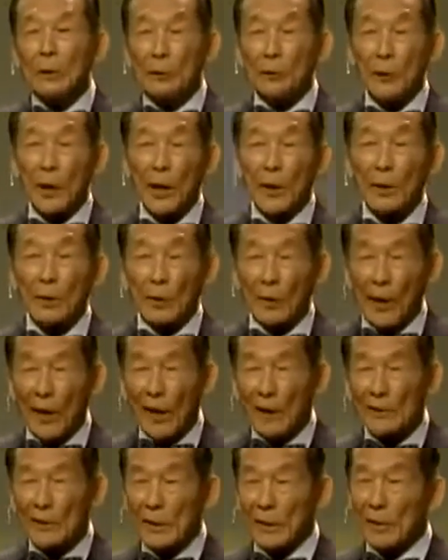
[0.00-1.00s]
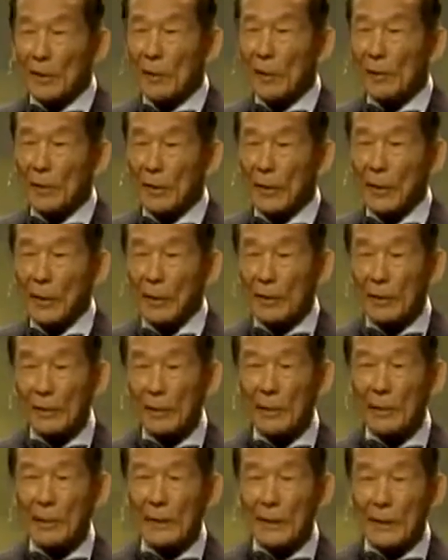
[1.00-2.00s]
to try to raise their
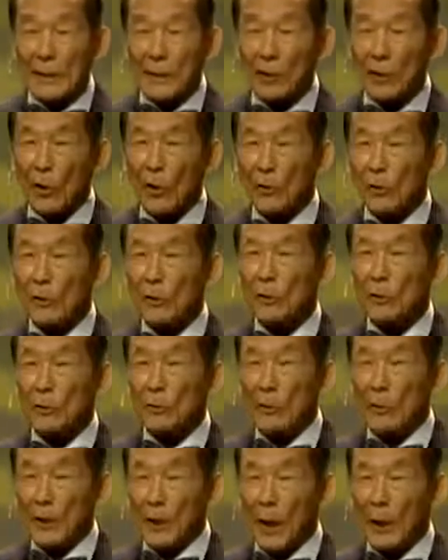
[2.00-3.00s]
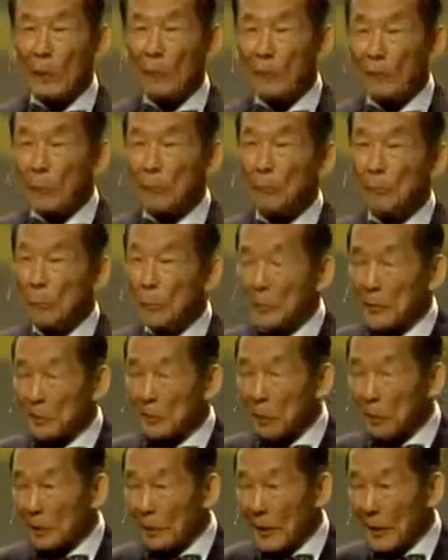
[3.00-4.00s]
glutathione in order to be able to
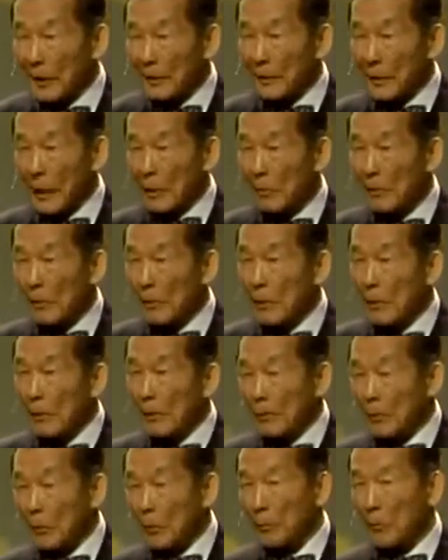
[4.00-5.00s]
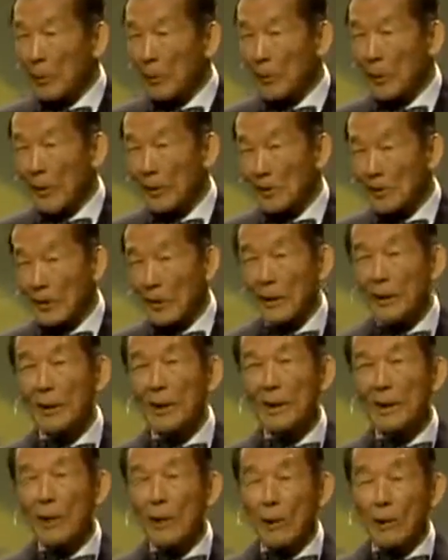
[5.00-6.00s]
protect them from progressing
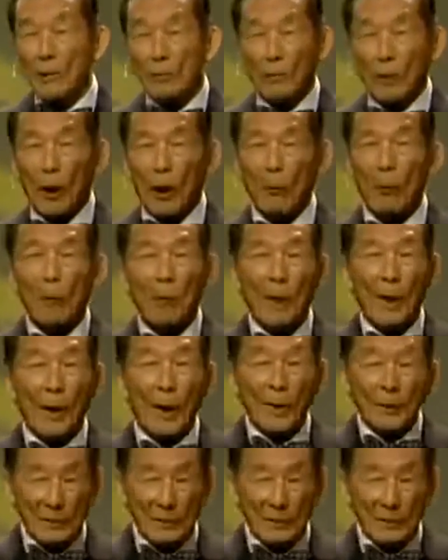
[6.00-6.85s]
from